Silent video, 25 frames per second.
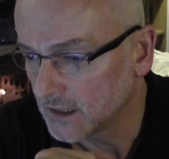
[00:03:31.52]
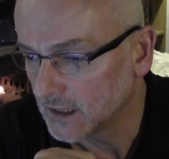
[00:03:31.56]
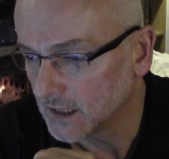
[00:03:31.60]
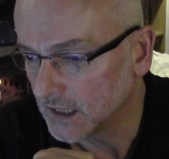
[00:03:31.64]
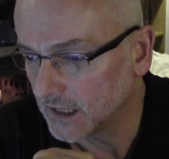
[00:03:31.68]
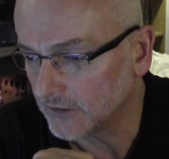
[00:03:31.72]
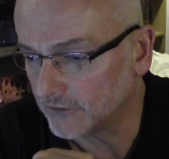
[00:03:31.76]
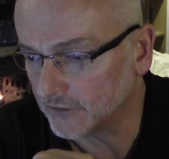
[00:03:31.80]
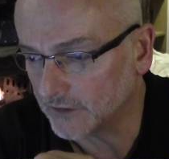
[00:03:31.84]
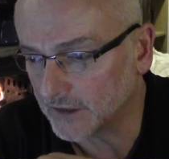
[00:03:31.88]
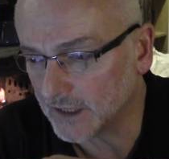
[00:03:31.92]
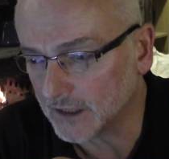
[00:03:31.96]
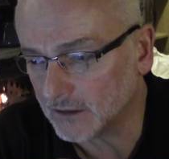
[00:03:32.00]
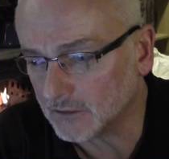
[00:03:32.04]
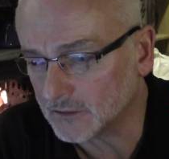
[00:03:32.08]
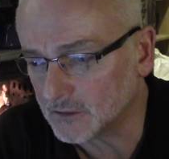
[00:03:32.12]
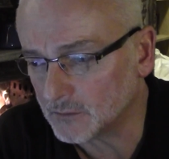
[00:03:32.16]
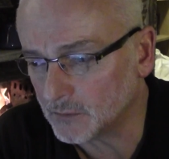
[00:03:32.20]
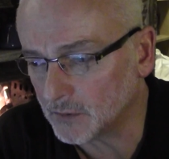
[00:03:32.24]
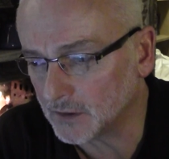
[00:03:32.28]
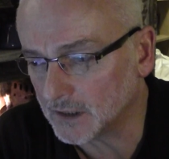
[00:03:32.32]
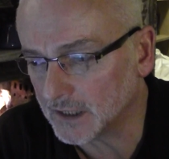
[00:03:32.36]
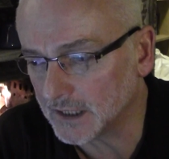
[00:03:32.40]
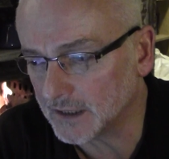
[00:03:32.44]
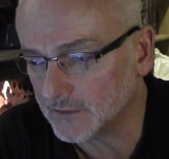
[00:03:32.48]
If an elder
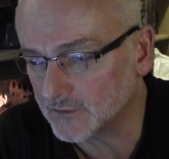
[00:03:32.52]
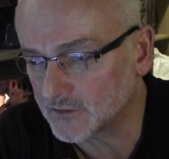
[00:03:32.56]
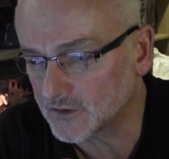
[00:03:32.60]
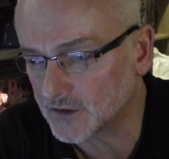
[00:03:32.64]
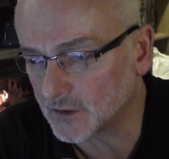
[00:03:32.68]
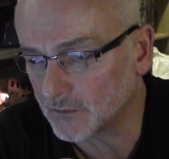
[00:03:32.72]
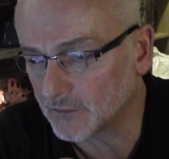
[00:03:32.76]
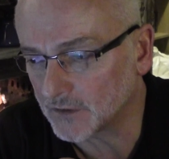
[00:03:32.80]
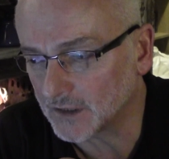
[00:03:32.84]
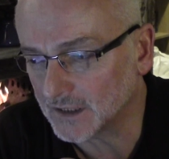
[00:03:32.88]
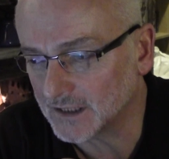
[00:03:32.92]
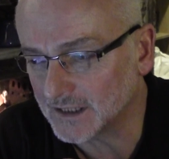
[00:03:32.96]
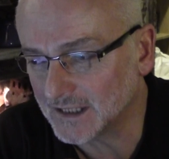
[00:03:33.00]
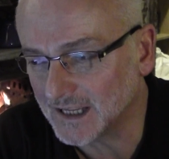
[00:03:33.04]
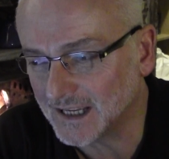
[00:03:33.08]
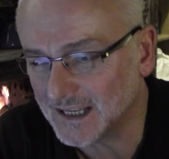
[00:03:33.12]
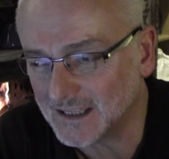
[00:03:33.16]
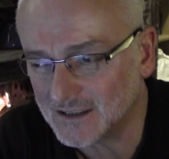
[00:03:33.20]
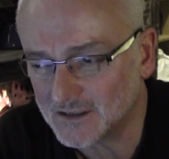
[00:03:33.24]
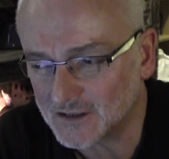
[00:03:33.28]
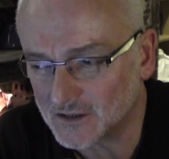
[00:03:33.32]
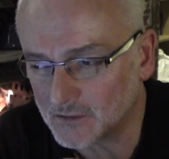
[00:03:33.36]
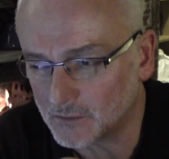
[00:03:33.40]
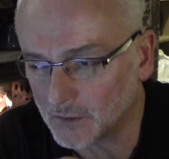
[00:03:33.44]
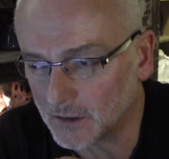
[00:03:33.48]
believes something
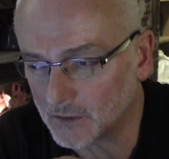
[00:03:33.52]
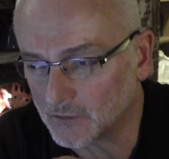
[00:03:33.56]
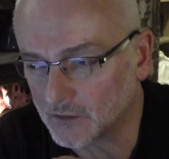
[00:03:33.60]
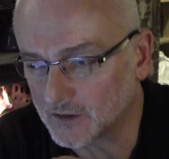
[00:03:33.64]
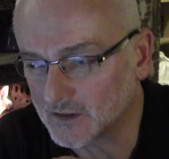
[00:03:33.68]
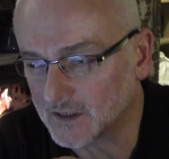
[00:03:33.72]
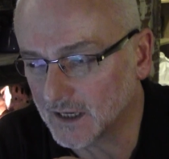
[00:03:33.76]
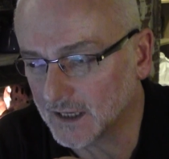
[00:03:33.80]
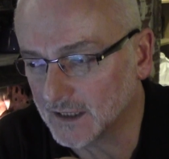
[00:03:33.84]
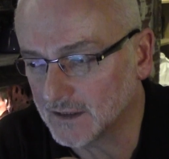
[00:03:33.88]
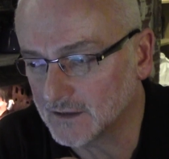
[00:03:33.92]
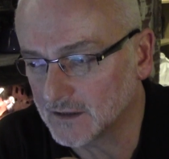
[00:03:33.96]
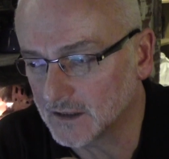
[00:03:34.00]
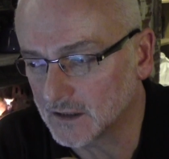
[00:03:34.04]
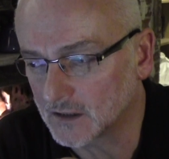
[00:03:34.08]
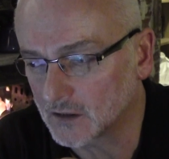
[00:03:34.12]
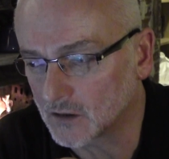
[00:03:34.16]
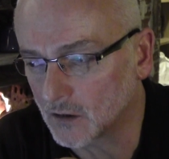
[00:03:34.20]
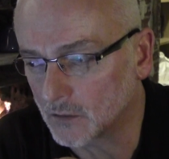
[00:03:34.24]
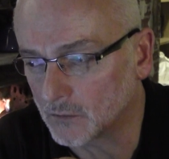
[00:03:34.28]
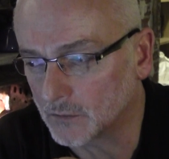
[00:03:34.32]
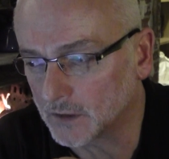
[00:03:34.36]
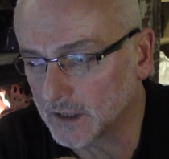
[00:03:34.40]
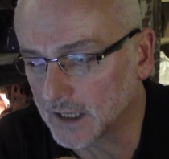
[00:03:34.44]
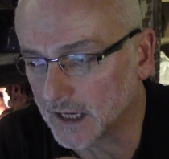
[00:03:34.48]
needs to be retained in the
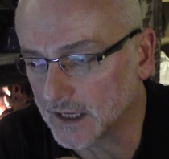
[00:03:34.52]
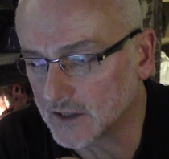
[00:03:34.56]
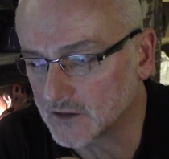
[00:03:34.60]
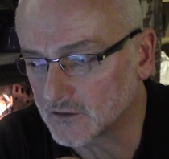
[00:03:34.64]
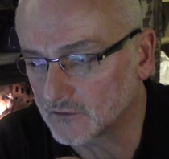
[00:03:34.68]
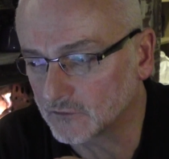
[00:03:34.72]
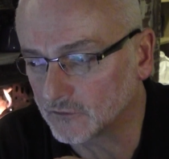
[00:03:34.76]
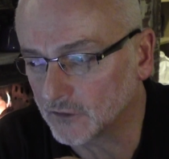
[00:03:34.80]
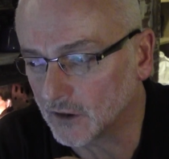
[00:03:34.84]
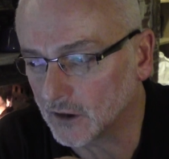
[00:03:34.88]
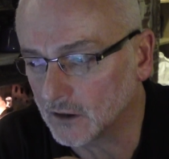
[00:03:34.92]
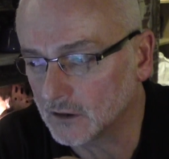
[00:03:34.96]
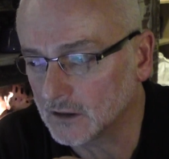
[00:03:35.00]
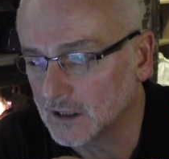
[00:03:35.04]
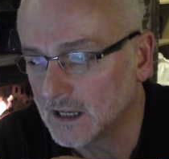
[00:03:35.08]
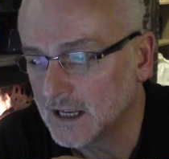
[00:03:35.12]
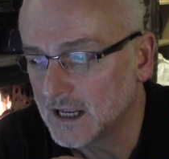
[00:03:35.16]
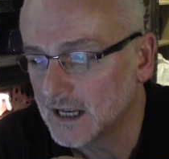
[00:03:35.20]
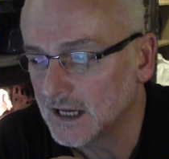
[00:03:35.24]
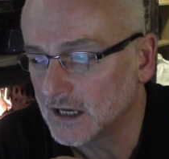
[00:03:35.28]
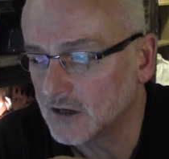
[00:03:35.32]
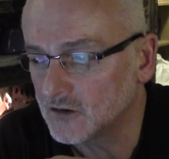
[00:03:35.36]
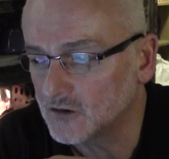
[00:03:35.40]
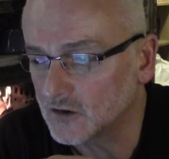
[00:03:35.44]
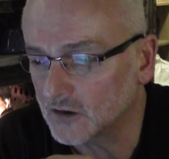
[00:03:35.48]
congregation file,
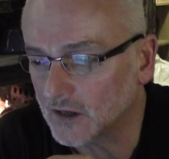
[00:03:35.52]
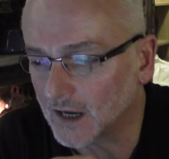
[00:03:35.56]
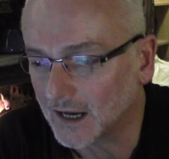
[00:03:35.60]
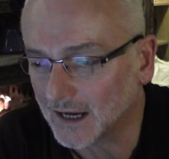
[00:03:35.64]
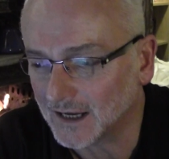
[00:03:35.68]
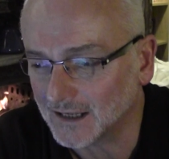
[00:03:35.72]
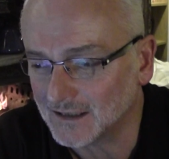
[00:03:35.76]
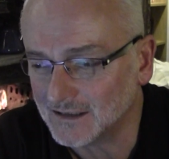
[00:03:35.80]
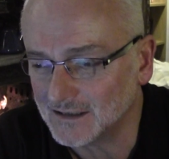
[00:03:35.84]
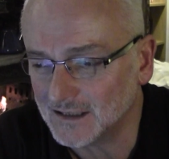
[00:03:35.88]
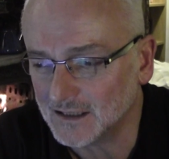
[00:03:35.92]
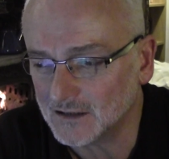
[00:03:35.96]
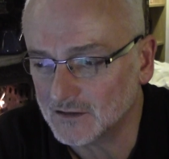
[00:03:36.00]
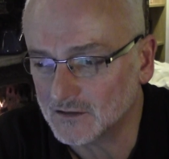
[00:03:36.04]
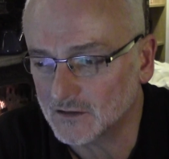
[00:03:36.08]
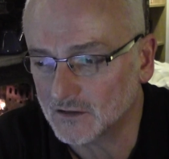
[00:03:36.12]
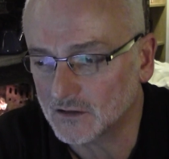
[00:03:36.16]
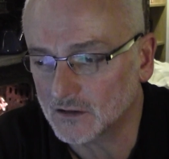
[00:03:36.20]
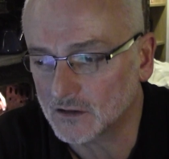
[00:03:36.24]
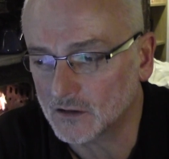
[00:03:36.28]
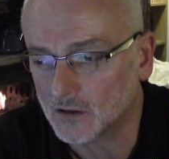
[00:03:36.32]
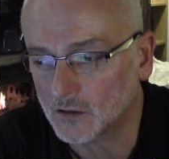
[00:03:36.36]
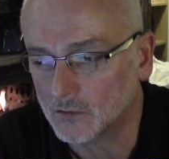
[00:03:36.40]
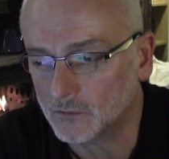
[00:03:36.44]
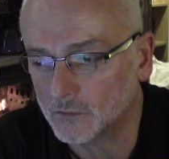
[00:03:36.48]
he should hand it to the
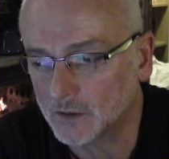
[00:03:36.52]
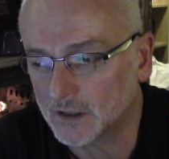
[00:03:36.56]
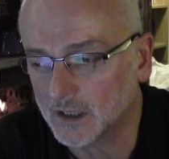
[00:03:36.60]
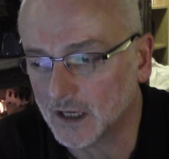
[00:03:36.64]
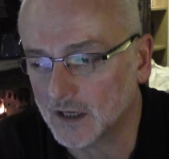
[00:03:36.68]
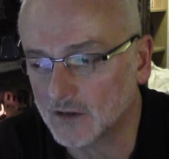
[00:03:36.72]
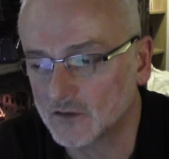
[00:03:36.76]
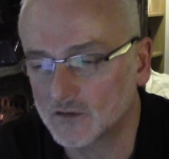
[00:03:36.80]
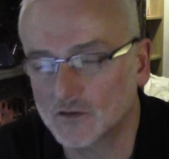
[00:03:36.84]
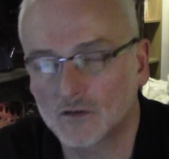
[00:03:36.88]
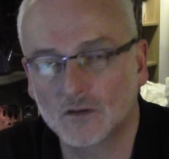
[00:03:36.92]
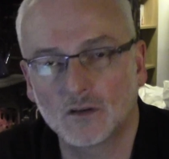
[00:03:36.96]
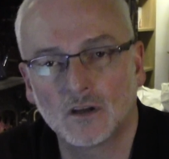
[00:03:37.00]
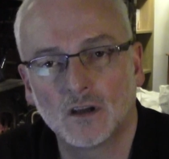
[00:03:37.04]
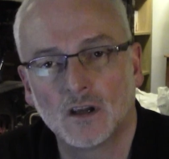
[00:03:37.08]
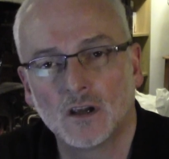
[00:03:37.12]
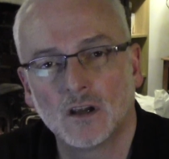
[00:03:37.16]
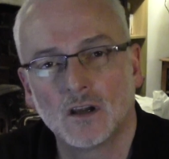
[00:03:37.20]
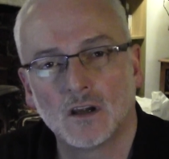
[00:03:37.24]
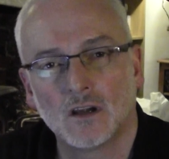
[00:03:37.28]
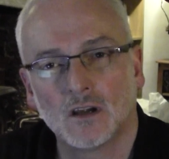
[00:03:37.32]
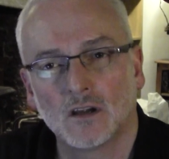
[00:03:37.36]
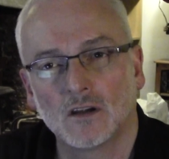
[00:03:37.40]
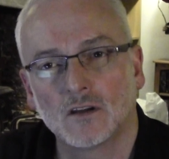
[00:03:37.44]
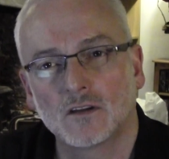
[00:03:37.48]
Congregation
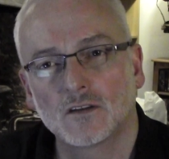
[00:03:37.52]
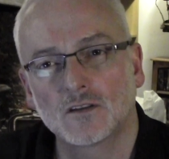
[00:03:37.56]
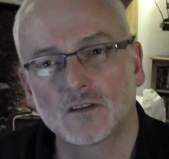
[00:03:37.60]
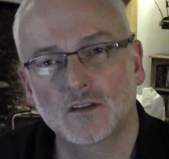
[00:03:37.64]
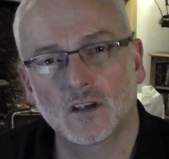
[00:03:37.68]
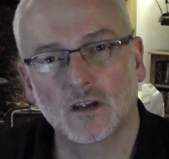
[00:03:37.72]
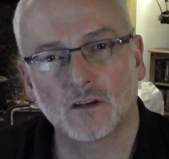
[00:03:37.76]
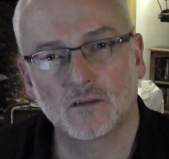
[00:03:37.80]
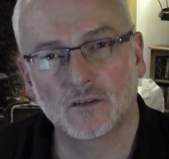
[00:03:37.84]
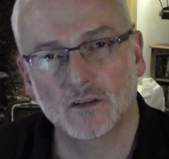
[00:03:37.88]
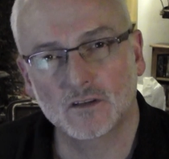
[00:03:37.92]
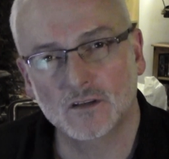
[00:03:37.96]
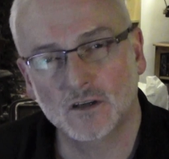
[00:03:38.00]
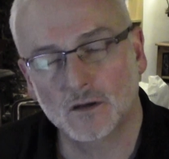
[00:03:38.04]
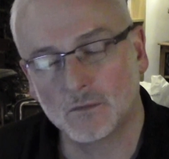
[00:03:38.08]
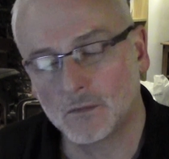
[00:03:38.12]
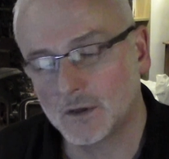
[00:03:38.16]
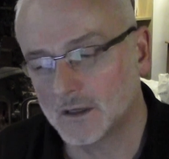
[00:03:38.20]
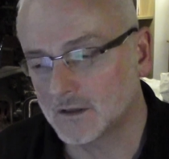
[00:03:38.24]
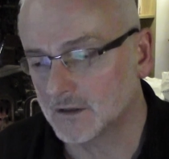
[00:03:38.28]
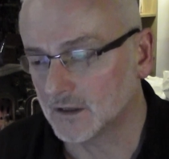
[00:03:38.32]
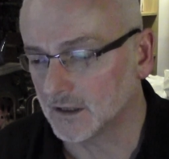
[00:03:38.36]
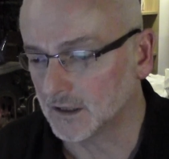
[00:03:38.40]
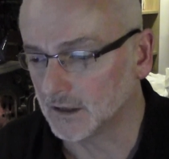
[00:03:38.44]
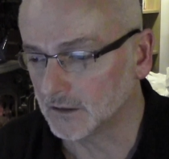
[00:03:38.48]
Service
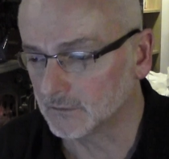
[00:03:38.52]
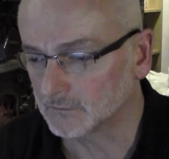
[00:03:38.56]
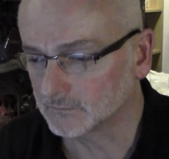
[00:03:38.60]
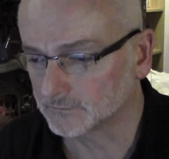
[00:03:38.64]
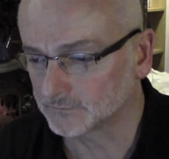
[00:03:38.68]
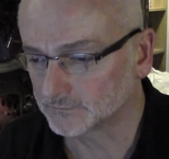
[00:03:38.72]
Committee.